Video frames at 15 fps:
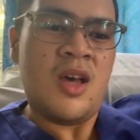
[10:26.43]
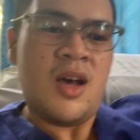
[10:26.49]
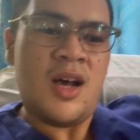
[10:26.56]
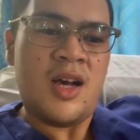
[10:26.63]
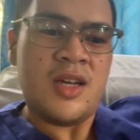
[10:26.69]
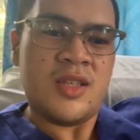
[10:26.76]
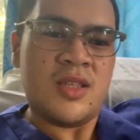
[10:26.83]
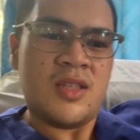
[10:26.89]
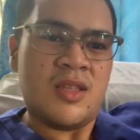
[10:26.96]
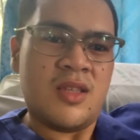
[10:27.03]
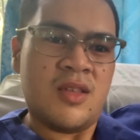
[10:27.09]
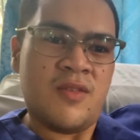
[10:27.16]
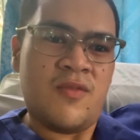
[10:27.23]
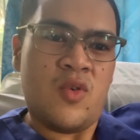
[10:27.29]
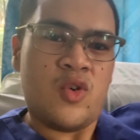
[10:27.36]

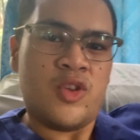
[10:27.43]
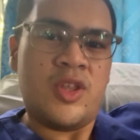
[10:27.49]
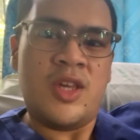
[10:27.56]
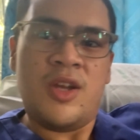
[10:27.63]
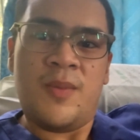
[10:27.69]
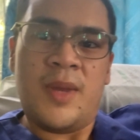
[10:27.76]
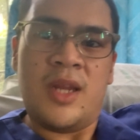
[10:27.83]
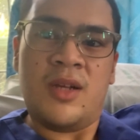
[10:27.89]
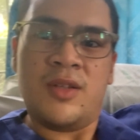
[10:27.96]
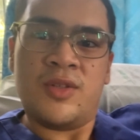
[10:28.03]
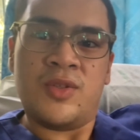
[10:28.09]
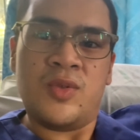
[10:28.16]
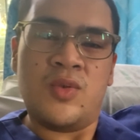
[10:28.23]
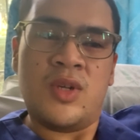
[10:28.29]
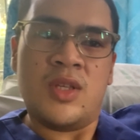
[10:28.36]
us fourth-year medical
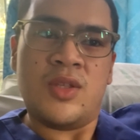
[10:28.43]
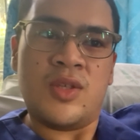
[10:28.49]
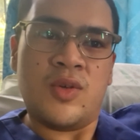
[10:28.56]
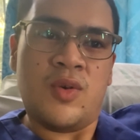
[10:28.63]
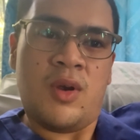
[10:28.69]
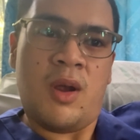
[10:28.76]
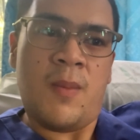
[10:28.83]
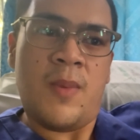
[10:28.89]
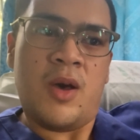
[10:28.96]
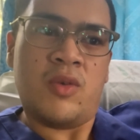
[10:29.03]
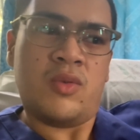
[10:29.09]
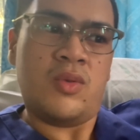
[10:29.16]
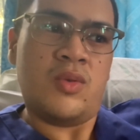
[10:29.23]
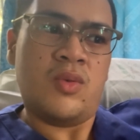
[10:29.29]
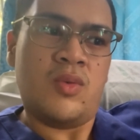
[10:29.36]
students who are
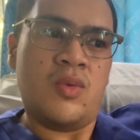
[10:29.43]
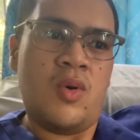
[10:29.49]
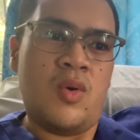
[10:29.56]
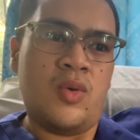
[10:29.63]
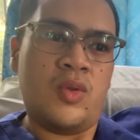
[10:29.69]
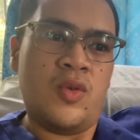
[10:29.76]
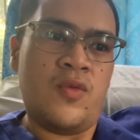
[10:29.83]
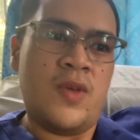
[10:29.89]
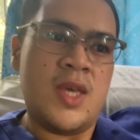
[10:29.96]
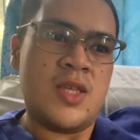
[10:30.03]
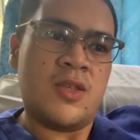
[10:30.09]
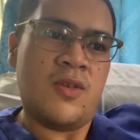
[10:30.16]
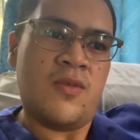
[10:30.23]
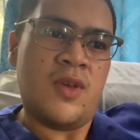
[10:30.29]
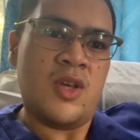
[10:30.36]
about to go to
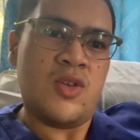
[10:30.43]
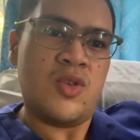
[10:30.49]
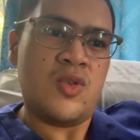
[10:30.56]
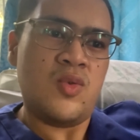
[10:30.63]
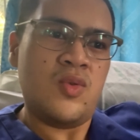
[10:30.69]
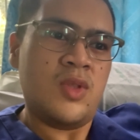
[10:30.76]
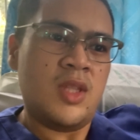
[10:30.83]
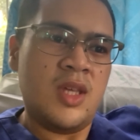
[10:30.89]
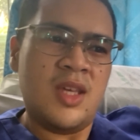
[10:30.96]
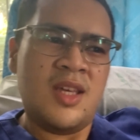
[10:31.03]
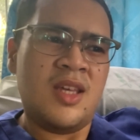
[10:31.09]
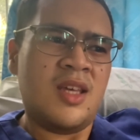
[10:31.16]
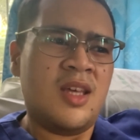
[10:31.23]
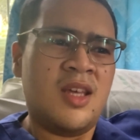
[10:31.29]
face-to-face duty,